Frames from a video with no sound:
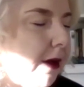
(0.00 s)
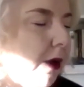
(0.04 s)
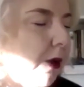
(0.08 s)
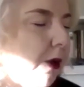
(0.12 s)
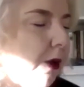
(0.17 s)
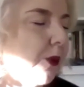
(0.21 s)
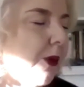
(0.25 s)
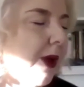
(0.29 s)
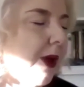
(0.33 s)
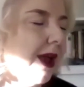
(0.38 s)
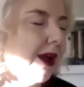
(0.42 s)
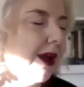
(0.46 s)

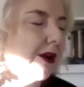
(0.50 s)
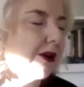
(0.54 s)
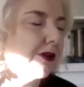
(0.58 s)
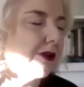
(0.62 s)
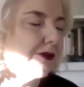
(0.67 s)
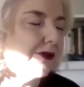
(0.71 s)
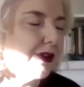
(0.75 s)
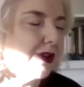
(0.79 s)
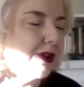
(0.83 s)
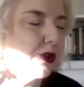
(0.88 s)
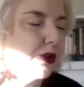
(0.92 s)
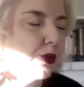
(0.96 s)
Aware
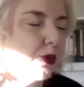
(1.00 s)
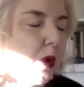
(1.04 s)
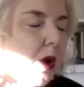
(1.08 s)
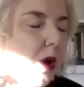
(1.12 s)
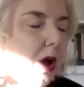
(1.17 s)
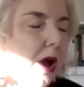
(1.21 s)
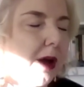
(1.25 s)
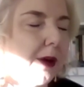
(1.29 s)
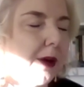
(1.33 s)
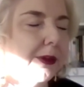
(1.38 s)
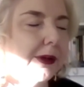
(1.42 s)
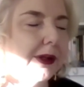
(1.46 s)
if it is
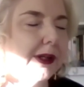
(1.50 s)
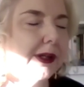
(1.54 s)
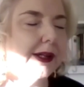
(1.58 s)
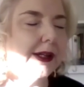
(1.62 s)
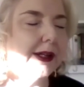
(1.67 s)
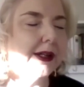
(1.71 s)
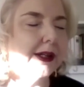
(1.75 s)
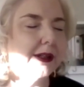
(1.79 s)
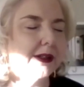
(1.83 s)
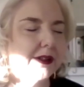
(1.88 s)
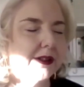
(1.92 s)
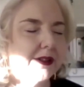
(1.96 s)

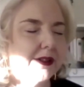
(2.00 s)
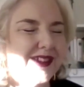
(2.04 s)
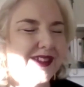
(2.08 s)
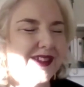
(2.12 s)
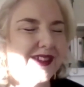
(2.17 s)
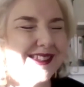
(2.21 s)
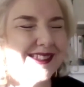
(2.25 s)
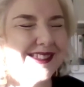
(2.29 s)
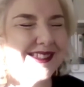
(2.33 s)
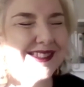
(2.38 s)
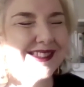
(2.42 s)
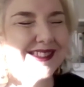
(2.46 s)
wobbly, if
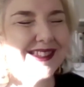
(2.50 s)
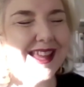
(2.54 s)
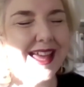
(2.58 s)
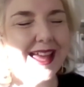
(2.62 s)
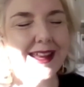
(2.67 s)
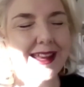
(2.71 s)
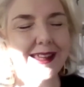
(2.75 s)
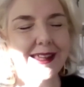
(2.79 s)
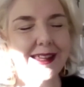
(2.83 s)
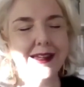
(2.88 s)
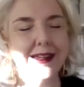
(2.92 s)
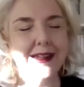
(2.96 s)
it is
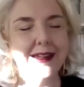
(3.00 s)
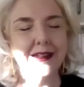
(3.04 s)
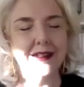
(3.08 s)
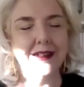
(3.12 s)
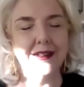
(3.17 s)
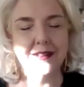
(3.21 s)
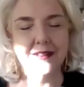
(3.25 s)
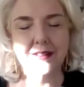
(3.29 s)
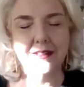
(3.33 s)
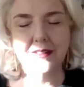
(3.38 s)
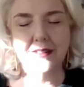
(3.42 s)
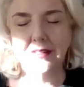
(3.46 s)
steady.
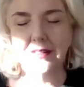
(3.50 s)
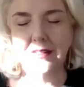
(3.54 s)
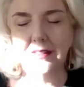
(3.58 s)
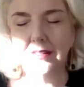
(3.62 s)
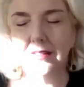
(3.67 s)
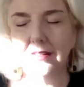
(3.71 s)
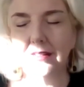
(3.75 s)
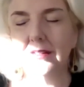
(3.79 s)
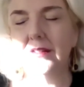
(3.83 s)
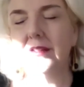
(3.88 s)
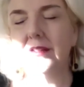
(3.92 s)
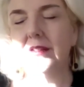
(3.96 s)

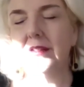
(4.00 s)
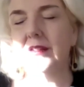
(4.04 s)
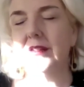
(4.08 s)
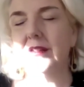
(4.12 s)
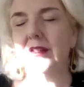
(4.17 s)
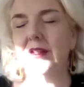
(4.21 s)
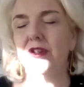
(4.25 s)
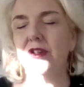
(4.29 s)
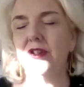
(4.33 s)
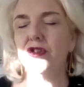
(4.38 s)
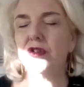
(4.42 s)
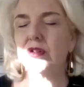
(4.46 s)

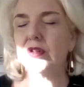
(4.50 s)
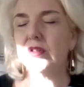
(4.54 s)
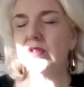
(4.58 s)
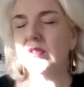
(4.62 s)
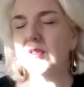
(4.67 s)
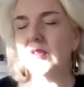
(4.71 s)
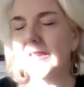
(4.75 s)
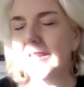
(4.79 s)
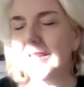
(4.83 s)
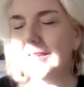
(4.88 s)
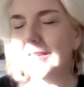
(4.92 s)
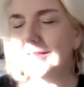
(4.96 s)
Is your
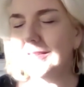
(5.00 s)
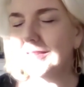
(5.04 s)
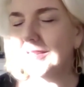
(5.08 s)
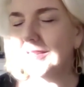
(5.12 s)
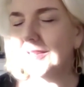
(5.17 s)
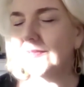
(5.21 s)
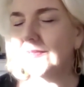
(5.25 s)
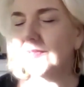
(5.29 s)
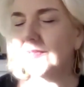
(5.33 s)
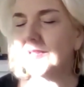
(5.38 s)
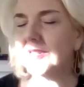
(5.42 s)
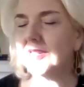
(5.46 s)

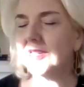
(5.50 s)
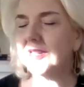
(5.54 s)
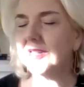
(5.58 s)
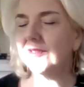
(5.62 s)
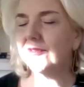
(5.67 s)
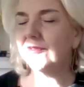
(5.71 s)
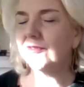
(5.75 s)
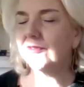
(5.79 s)
creativity